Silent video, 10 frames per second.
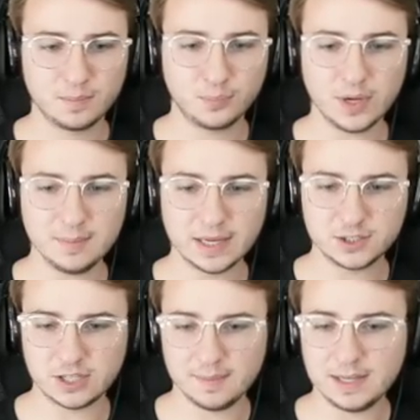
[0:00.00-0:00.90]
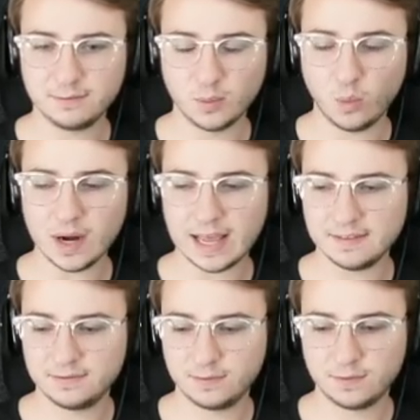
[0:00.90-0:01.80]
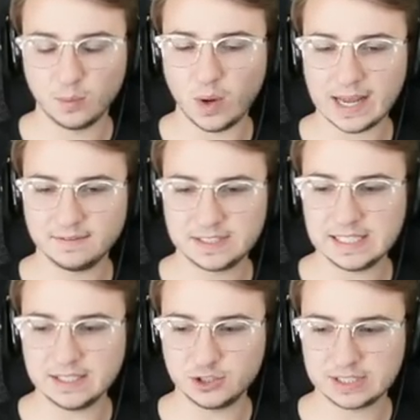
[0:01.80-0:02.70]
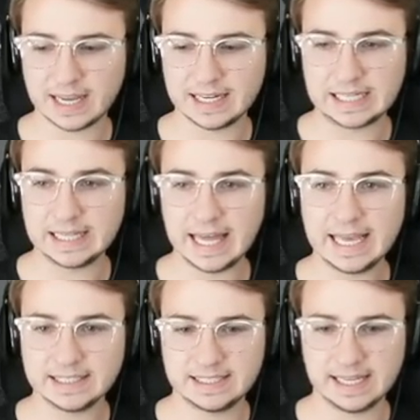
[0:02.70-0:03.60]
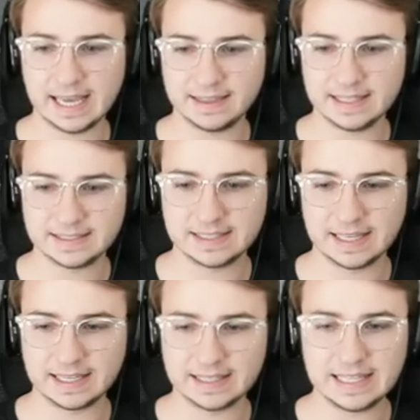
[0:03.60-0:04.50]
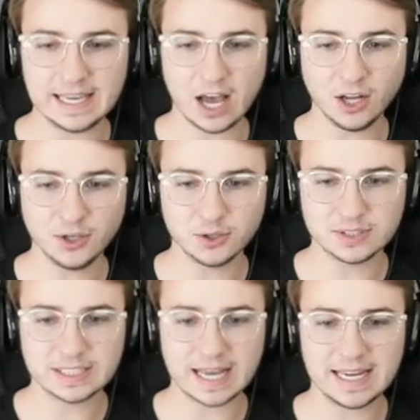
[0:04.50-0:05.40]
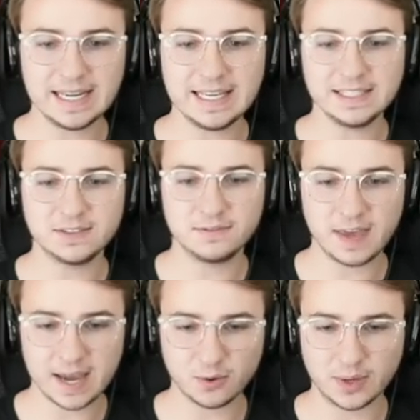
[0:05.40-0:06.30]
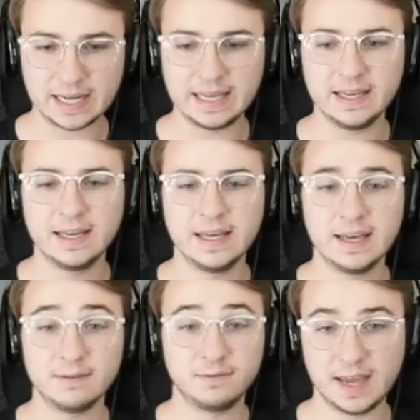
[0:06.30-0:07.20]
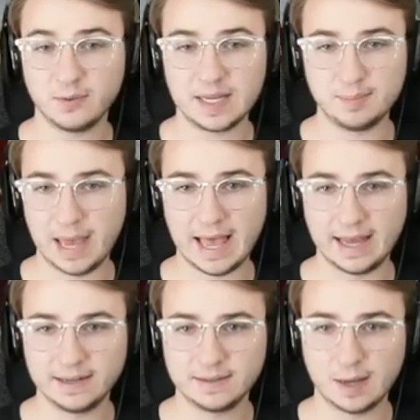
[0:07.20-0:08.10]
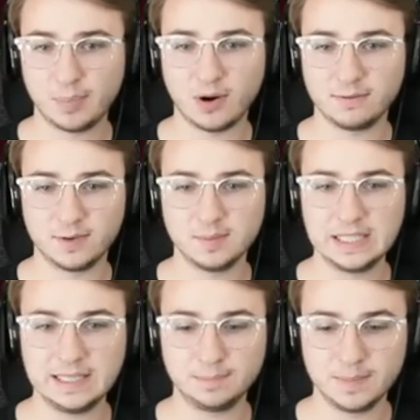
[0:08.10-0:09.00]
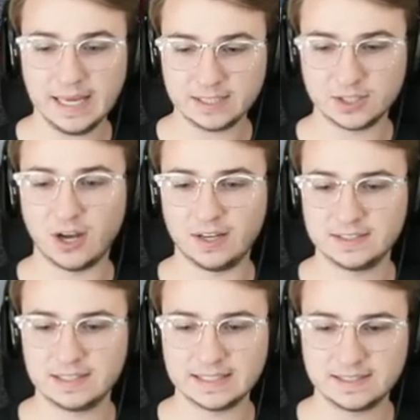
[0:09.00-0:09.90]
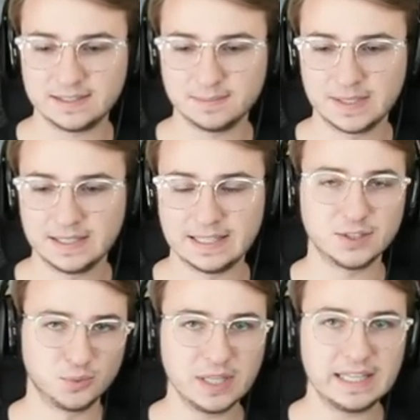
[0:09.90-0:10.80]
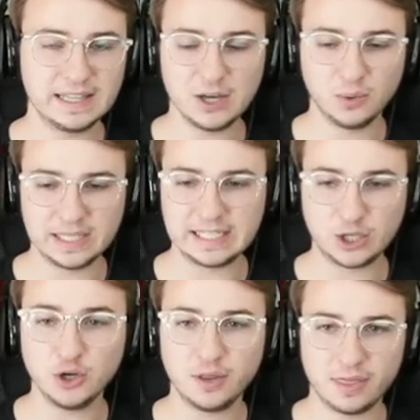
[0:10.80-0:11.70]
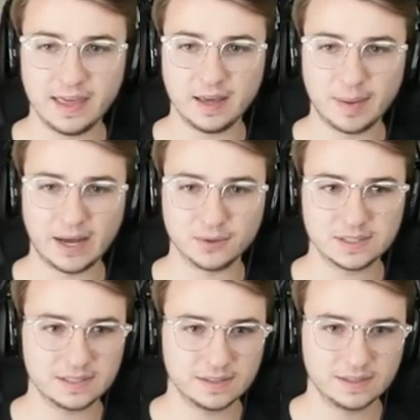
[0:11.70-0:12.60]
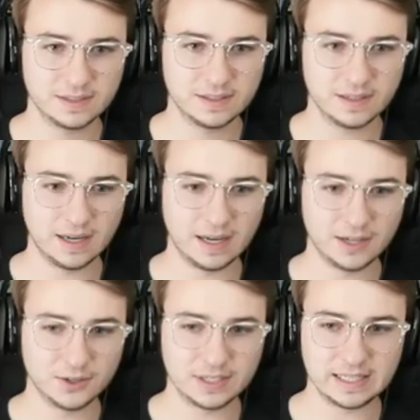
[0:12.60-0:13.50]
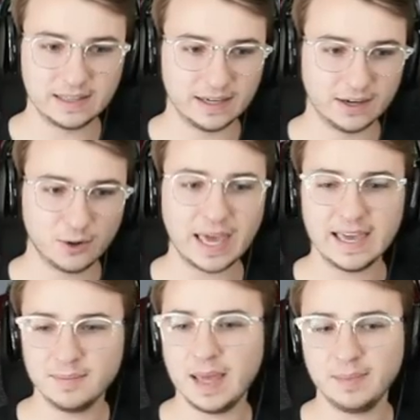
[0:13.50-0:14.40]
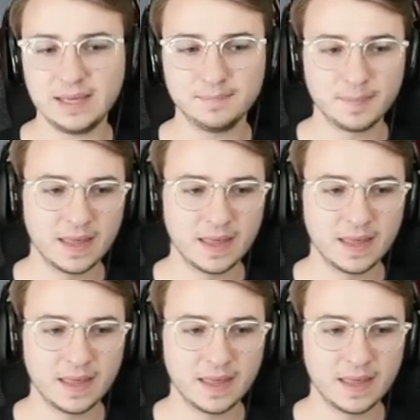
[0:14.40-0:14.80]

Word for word: pretty much, I mean, from what I've from what I've seen, just kind of glancing at this thing, the underside is very very bad, apart from the exhaust. That's that's really the only good thing about uh, underneath here. Okay, and maybe